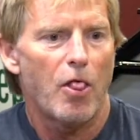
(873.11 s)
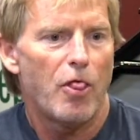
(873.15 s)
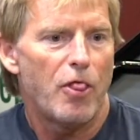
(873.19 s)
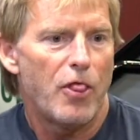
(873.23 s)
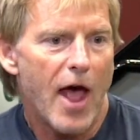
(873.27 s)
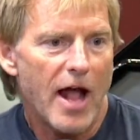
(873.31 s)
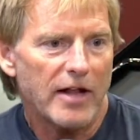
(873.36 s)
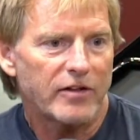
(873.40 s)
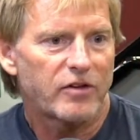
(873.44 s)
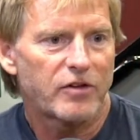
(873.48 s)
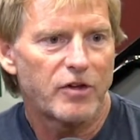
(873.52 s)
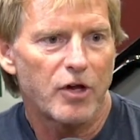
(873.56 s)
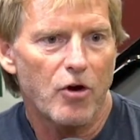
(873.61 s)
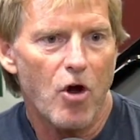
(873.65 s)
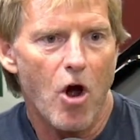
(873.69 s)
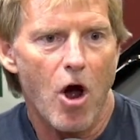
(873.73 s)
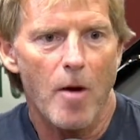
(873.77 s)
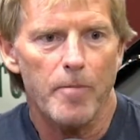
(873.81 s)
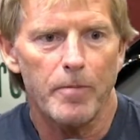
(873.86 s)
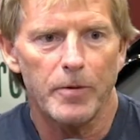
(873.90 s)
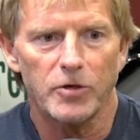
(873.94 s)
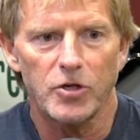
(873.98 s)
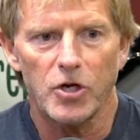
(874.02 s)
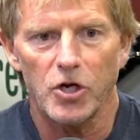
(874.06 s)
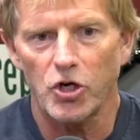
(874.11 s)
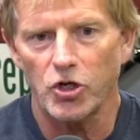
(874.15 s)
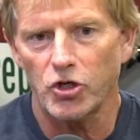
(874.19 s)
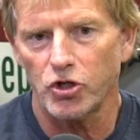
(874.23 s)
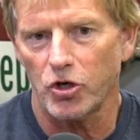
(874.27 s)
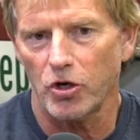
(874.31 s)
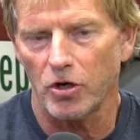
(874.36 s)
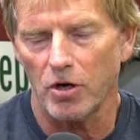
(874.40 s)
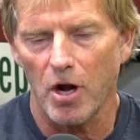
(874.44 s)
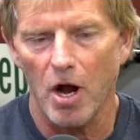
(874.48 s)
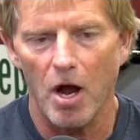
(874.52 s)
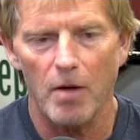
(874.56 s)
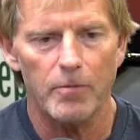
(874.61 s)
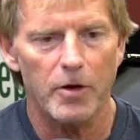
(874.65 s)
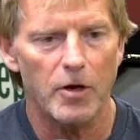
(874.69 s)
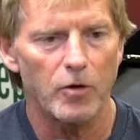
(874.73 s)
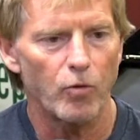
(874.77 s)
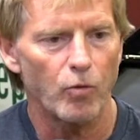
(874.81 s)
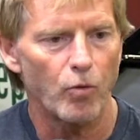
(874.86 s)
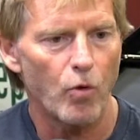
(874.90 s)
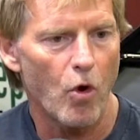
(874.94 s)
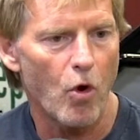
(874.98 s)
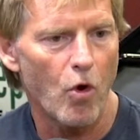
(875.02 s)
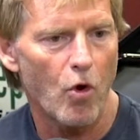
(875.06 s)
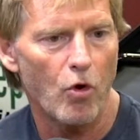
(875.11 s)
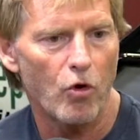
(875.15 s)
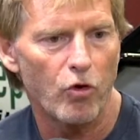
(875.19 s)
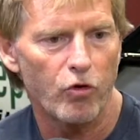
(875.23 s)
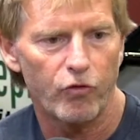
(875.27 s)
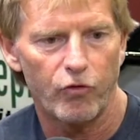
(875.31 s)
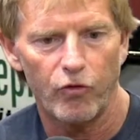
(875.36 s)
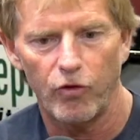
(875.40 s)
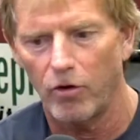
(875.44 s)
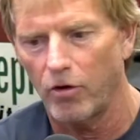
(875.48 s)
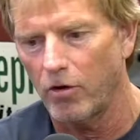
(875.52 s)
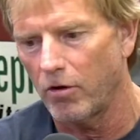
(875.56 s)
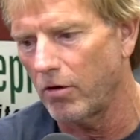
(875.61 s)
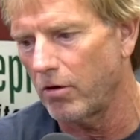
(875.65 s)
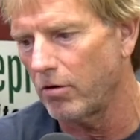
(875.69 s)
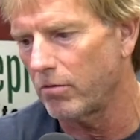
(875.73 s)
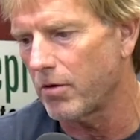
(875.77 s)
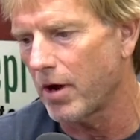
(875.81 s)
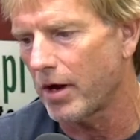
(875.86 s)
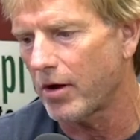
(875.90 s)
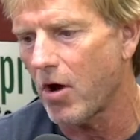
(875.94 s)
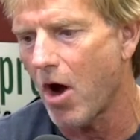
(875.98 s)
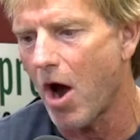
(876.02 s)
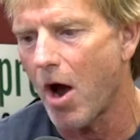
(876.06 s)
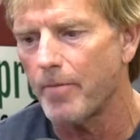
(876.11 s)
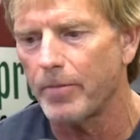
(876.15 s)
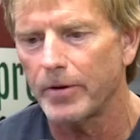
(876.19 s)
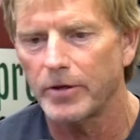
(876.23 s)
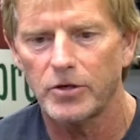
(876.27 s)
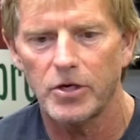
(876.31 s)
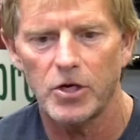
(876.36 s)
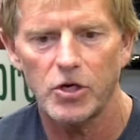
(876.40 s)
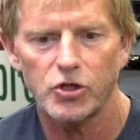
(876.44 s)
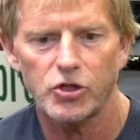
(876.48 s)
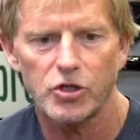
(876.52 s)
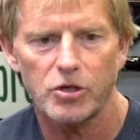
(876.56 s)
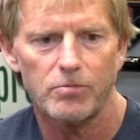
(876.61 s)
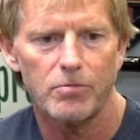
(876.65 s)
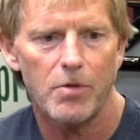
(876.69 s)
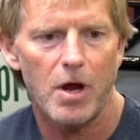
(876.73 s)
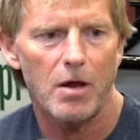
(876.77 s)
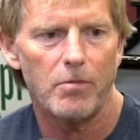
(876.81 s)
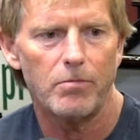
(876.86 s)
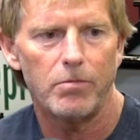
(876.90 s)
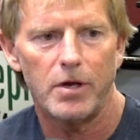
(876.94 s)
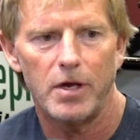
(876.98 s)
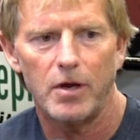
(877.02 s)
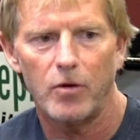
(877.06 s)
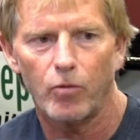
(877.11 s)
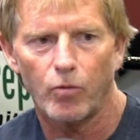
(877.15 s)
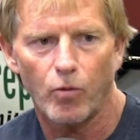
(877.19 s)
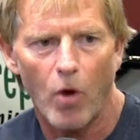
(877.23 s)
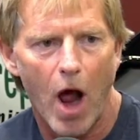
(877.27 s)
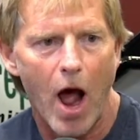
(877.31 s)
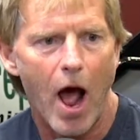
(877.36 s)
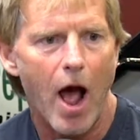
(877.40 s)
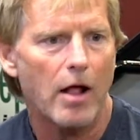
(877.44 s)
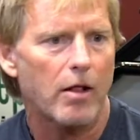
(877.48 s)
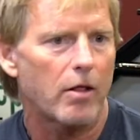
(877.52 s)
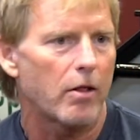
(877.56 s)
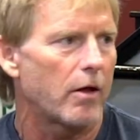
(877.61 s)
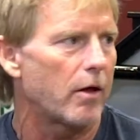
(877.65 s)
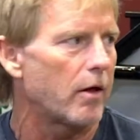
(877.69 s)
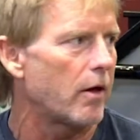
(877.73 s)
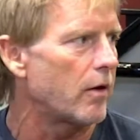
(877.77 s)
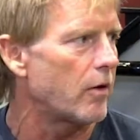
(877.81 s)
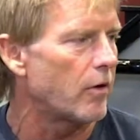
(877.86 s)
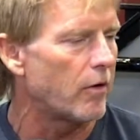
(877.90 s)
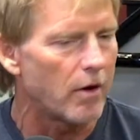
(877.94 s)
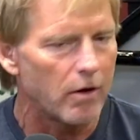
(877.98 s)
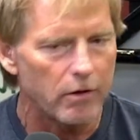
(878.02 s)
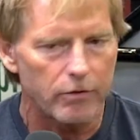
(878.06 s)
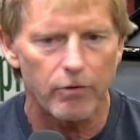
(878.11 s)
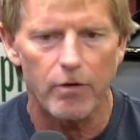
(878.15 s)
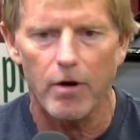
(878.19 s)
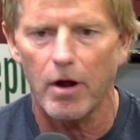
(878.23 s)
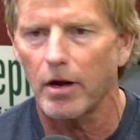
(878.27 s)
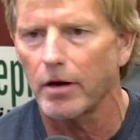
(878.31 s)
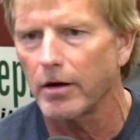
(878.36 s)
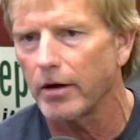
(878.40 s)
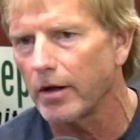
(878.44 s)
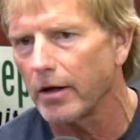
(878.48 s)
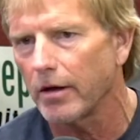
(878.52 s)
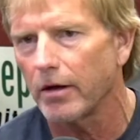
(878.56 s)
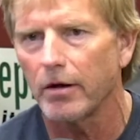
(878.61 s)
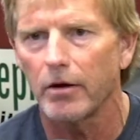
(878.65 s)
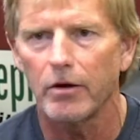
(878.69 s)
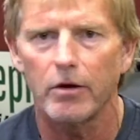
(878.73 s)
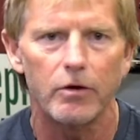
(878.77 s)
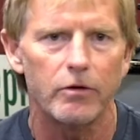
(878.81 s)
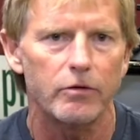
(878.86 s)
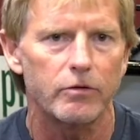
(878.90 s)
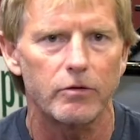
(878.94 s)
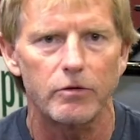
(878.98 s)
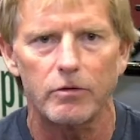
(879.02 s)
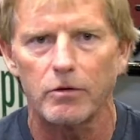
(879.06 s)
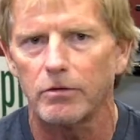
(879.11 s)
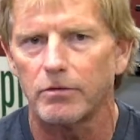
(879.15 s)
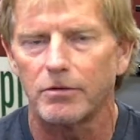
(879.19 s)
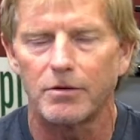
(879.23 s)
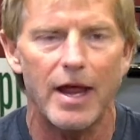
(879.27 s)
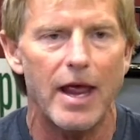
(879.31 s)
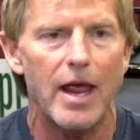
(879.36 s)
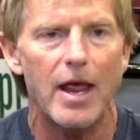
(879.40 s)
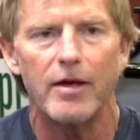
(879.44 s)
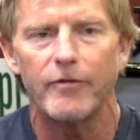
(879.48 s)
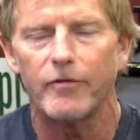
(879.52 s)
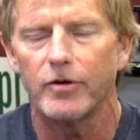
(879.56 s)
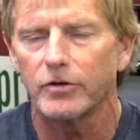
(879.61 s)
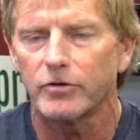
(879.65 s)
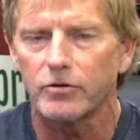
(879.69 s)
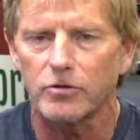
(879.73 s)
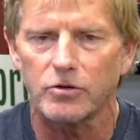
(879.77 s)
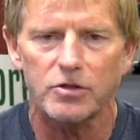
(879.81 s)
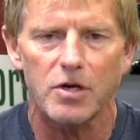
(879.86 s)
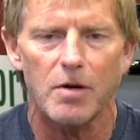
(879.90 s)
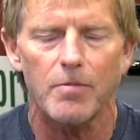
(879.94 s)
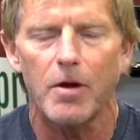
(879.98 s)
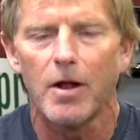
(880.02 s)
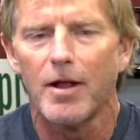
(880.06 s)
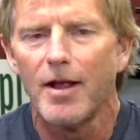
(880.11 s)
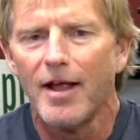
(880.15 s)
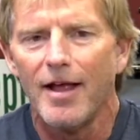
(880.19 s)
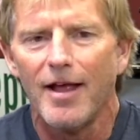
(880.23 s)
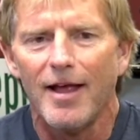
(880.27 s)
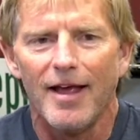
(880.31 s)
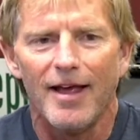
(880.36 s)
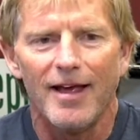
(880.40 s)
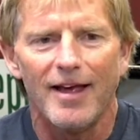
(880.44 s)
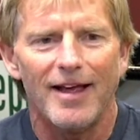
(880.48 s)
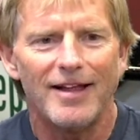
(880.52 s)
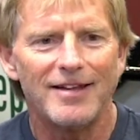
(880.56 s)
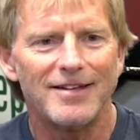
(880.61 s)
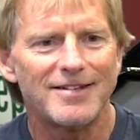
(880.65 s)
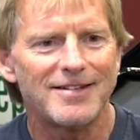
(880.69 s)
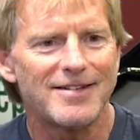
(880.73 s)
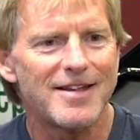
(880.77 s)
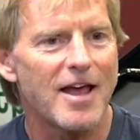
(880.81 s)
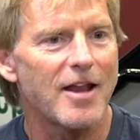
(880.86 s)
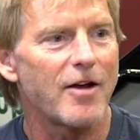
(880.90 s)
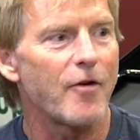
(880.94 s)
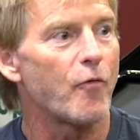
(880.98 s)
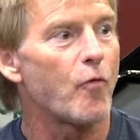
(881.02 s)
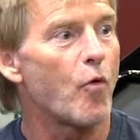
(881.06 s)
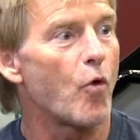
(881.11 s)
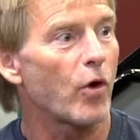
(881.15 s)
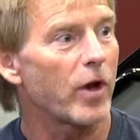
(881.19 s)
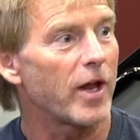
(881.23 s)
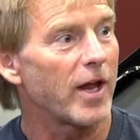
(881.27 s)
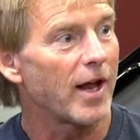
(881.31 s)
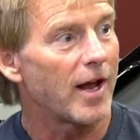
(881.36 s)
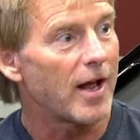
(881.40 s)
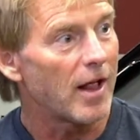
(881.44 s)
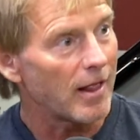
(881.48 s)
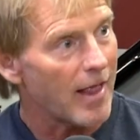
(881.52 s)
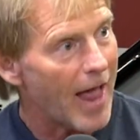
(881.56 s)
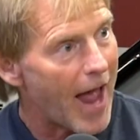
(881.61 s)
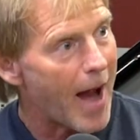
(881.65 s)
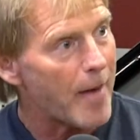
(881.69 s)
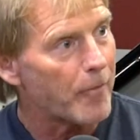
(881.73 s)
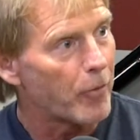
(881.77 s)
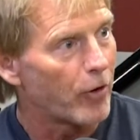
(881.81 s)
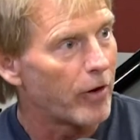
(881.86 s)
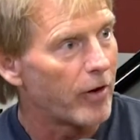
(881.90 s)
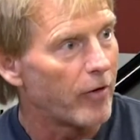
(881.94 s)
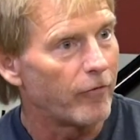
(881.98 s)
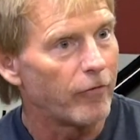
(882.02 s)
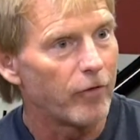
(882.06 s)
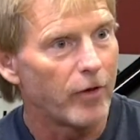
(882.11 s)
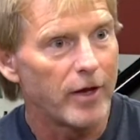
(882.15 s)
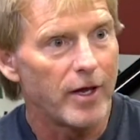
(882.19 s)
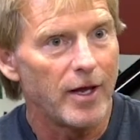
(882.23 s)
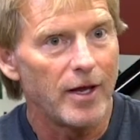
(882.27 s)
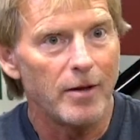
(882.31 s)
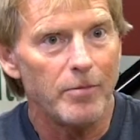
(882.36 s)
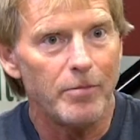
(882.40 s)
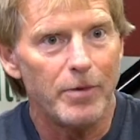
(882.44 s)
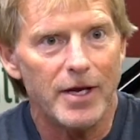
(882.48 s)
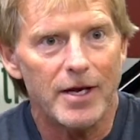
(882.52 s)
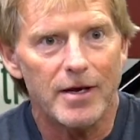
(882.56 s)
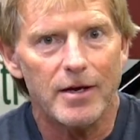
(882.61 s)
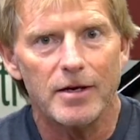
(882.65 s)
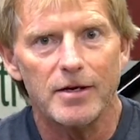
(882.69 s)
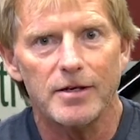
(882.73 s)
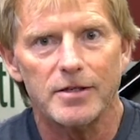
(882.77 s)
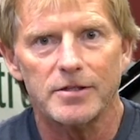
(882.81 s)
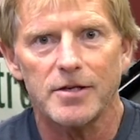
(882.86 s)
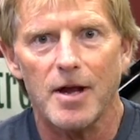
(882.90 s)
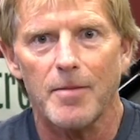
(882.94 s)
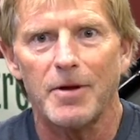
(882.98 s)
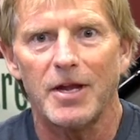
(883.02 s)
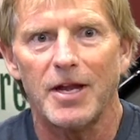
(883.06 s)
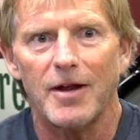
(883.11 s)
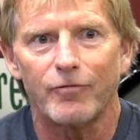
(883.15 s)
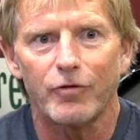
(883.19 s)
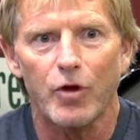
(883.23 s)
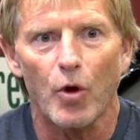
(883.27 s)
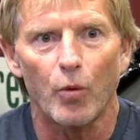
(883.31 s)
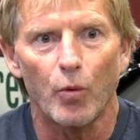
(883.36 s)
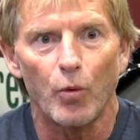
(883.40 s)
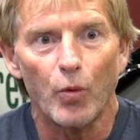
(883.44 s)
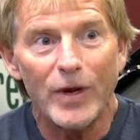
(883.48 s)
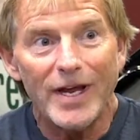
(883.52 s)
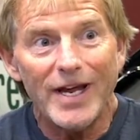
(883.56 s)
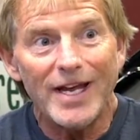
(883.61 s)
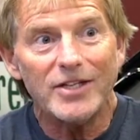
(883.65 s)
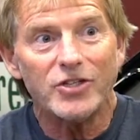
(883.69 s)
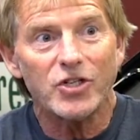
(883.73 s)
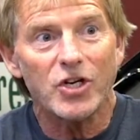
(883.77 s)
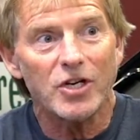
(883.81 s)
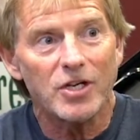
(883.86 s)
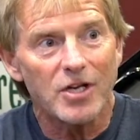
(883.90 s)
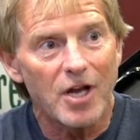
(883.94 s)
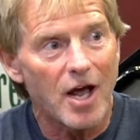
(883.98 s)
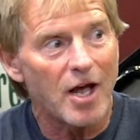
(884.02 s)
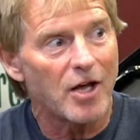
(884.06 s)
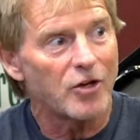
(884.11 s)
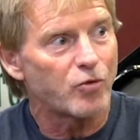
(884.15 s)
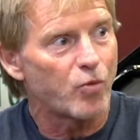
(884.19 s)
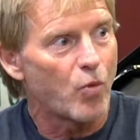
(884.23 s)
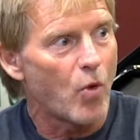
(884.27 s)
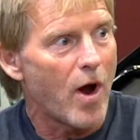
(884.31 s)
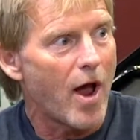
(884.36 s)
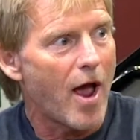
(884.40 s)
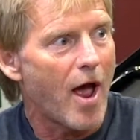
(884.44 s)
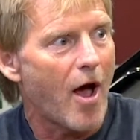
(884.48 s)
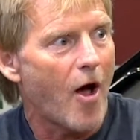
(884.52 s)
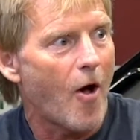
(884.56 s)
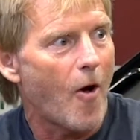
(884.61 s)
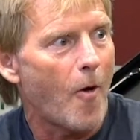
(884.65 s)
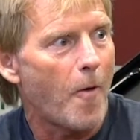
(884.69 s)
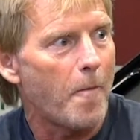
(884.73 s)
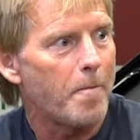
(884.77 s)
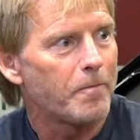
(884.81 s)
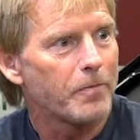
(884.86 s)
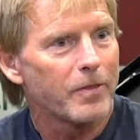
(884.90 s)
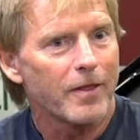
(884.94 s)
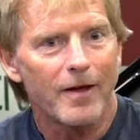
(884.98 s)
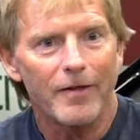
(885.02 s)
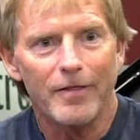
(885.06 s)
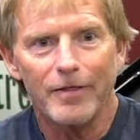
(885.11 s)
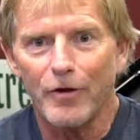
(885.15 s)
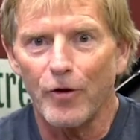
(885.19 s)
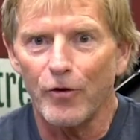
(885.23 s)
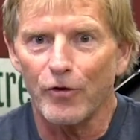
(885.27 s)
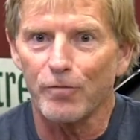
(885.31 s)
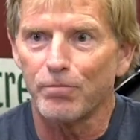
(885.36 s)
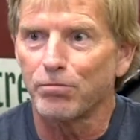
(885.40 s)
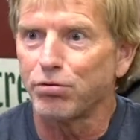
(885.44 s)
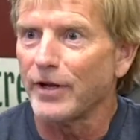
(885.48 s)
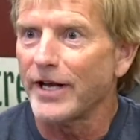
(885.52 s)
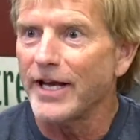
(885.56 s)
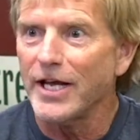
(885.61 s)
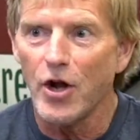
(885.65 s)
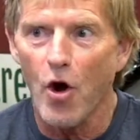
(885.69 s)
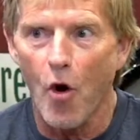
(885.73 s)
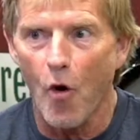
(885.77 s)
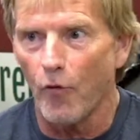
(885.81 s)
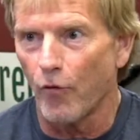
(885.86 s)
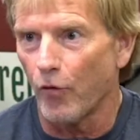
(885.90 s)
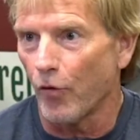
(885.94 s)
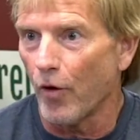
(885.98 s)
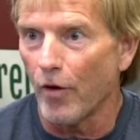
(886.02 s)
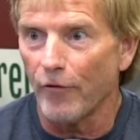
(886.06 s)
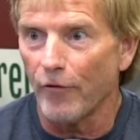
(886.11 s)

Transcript: that's the competition. I'm in Roseville. My competition might be Rocklin or Eldorado Hills or Davis or some, instead of working collaboratively, because, I mean, if the region does well, there's bleed over